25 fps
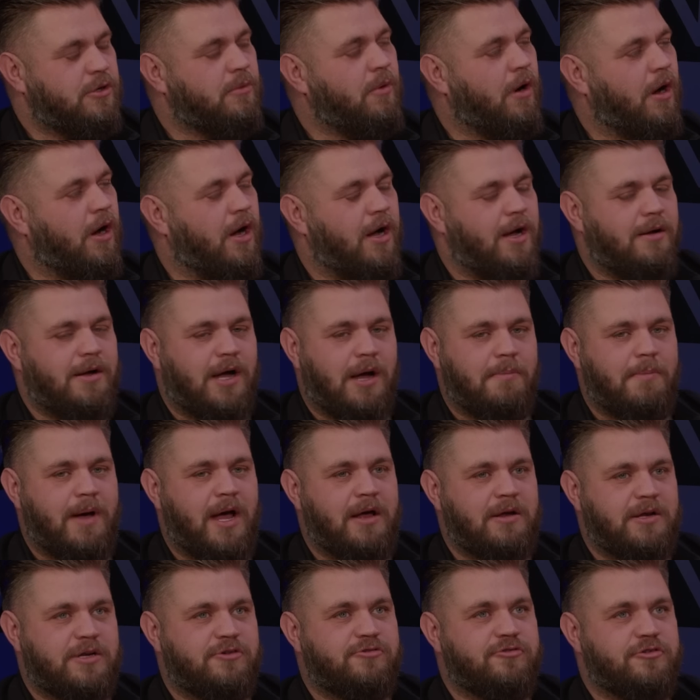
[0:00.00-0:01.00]
Do you know what? I
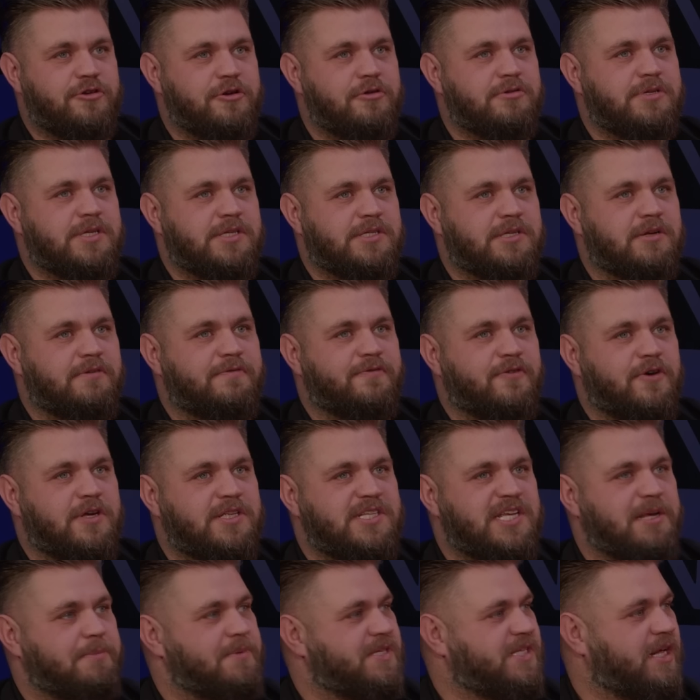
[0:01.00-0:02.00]
might introduce it to the
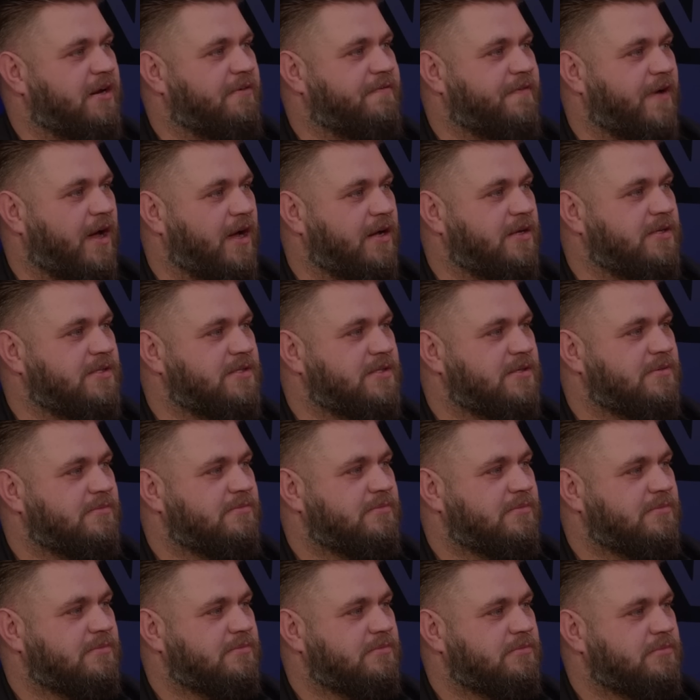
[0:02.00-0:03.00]
footy team instead of fines.
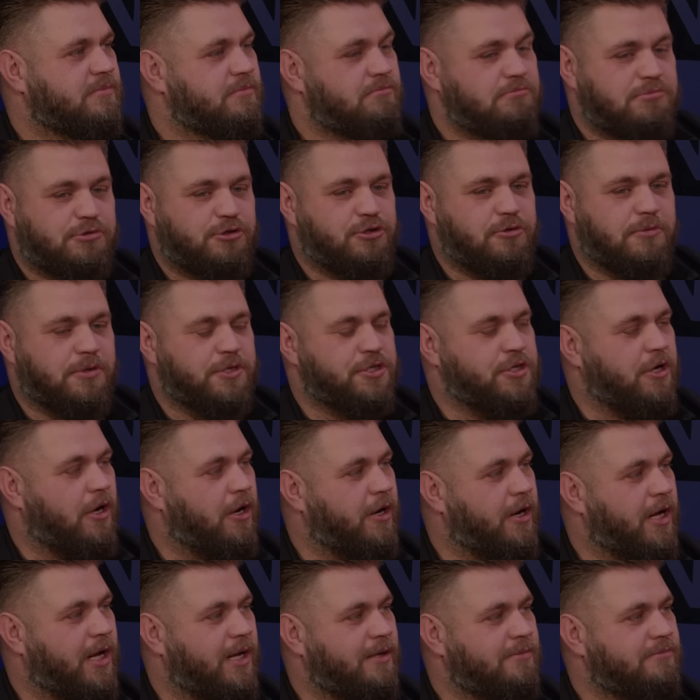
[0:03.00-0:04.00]
Just do a
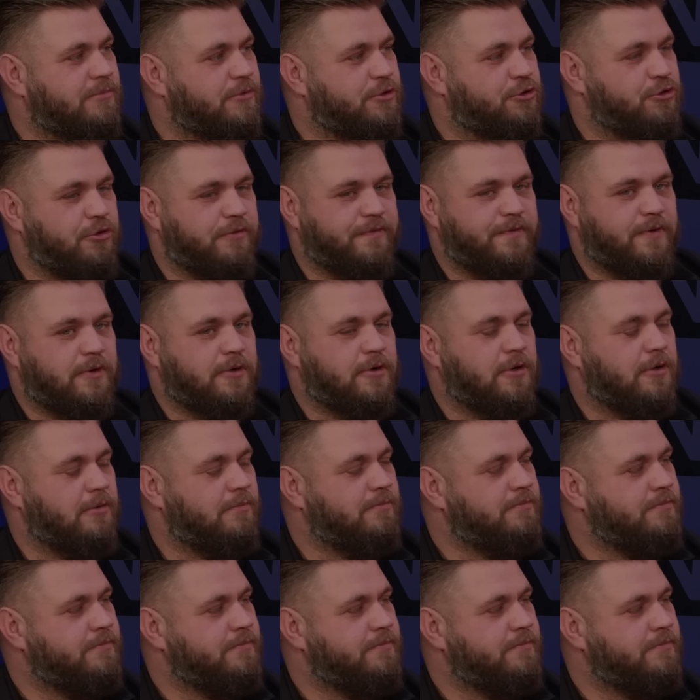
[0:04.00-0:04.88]
shot of that. Shut the fuck